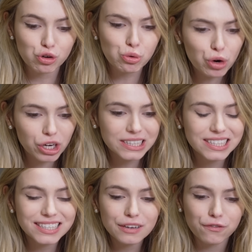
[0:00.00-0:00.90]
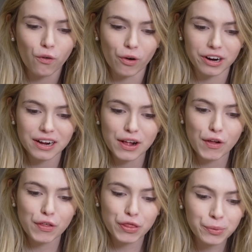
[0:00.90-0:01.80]
rook d4
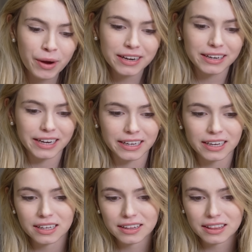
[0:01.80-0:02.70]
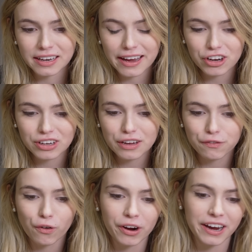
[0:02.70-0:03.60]
threatening the knight on
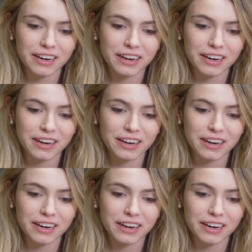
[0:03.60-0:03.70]
e4,